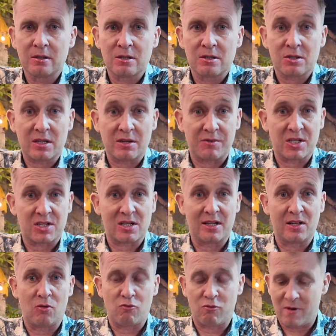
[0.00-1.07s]
Let's get this
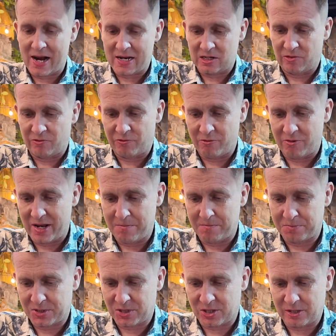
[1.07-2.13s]
little rack of
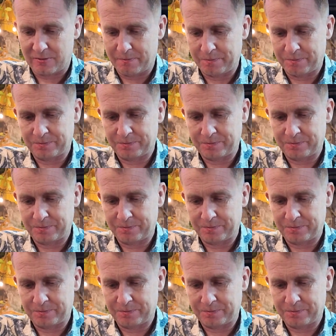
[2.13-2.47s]
ribs.